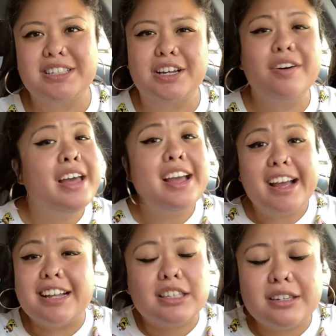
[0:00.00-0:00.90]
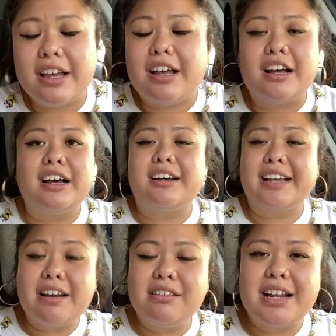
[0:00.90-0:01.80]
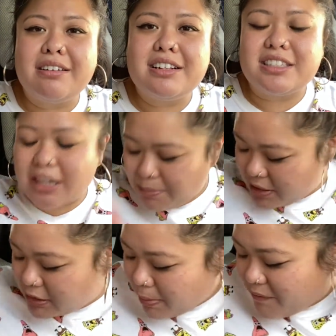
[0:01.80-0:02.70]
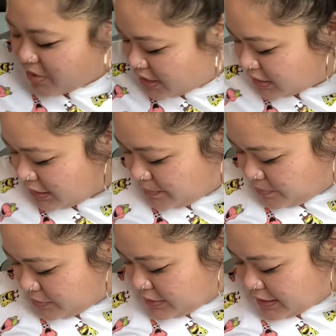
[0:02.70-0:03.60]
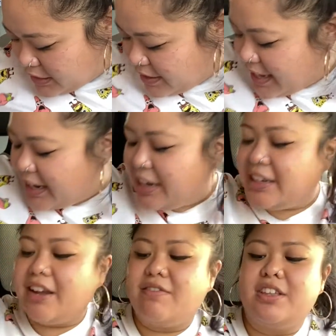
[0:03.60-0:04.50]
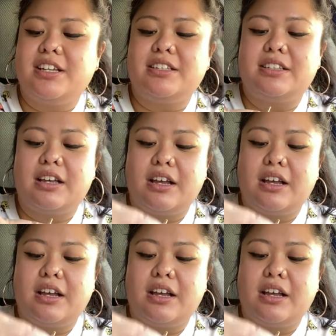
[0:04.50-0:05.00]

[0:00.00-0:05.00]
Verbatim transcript: So it's uh, counting down its numbers. But first, let's go ahead and give this